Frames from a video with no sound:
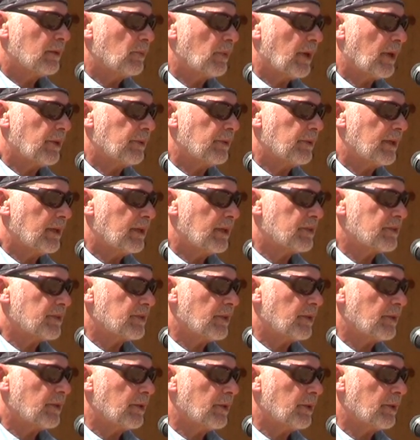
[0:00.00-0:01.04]
whether it's
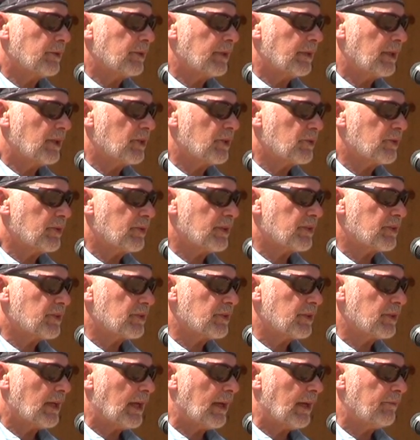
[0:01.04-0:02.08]
in their
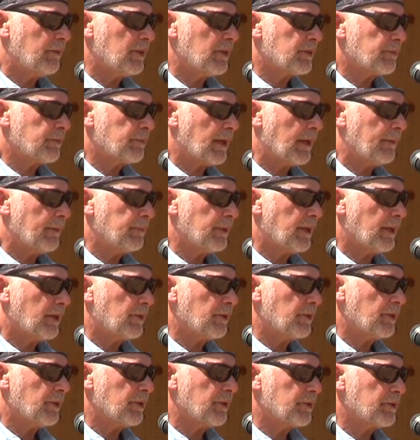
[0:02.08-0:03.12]
interest to have this
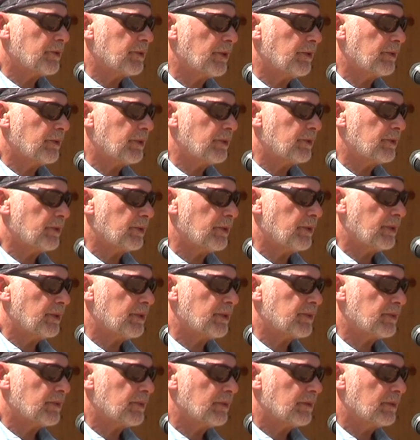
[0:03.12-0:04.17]
pipeline on their
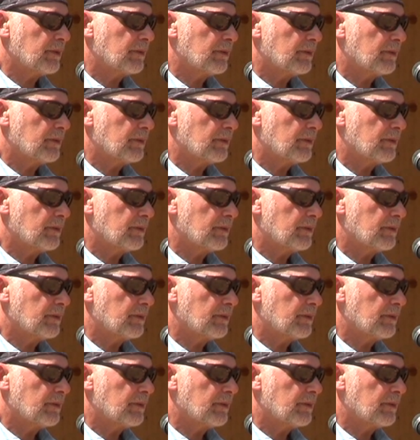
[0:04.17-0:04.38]
territories,